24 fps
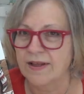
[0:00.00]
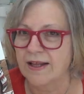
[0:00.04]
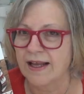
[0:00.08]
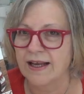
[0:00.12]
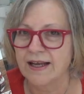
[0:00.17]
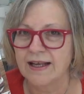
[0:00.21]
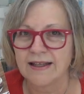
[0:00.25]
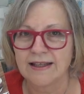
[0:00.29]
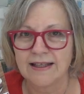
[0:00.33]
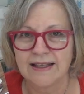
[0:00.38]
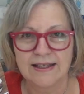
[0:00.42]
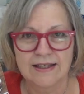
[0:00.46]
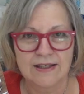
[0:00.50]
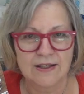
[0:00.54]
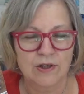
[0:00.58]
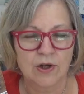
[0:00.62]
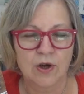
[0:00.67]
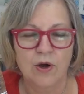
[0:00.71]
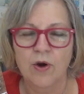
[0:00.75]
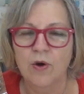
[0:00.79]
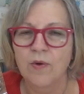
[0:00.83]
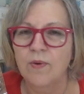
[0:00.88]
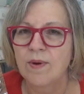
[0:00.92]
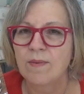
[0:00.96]
like
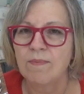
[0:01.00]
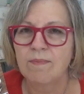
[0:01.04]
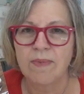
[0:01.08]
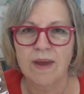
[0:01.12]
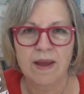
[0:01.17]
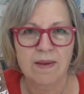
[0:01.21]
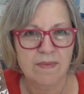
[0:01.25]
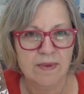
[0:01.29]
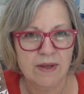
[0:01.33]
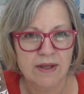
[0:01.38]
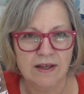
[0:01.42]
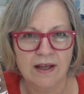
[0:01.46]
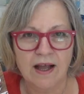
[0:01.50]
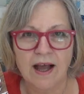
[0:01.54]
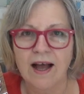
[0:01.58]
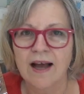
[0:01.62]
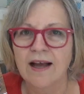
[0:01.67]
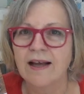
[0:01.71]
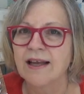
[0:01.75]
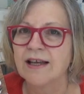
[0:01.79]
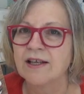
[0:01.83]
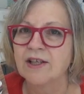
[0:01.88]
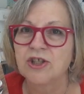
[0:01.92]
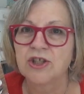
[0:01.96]
Oliso and Baby
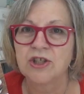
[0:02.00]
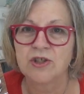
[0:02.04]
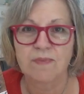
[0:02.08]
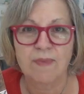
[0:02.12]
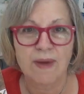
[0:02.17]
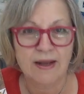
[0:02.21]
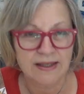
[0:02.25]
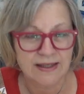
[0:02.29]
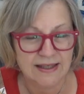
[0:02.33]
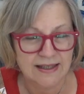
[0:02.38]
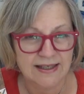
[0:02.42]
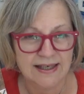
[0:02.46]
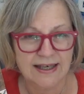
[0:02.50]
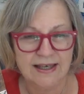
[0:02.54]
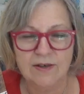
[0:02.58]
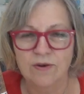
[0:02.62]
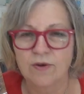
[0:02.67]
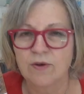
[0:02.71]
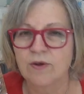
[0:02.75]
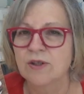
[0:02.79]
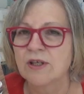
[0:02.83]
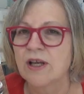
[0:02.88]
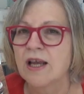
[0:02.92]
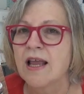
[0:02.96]
Lock and Schmetz
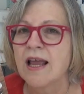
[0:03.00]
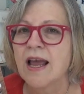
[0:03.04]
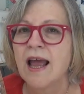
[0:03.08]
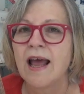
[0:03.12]
Needles,